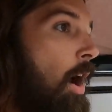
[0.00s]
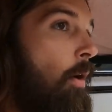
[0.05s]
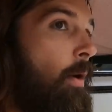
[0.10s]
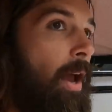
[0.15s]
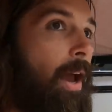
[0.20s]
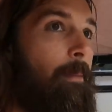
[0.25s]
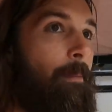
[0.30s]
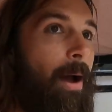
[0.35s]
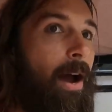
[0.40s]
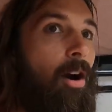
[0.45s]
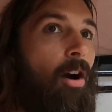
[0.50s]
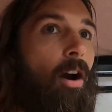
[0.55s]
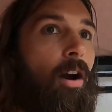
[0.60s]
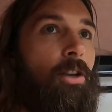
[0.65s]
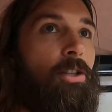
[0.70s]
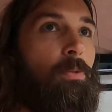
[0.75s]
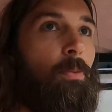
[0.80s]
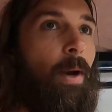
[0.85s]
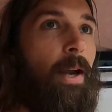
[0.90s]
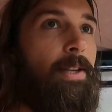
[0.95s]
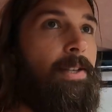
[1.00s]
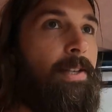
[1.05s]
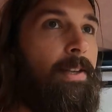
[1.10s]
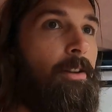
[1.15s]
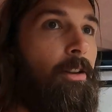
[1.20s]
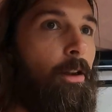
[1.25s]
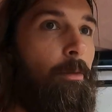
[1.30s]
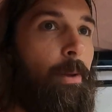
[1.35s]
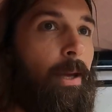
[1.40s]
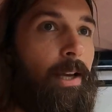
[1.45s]
Okay, my heart's racing
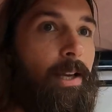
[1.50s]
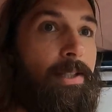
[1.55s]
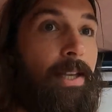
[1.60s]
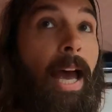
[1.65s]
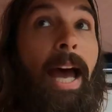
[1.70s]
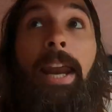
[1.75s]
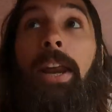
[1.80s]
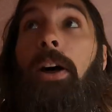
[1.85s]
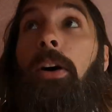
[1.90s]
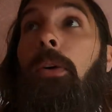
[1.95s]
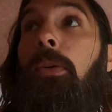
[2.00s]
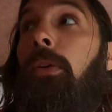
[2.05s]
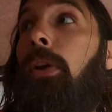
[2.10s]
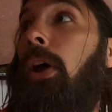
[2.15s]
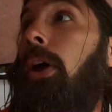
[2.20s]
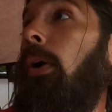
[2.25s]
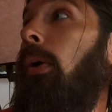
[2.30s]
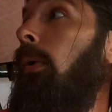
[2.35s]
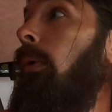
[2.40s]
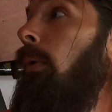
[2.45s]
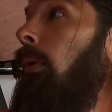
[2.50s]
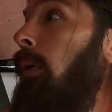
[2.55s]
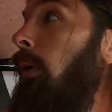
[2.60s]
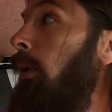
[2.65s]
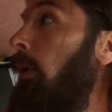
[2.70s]
a little bit because I don't know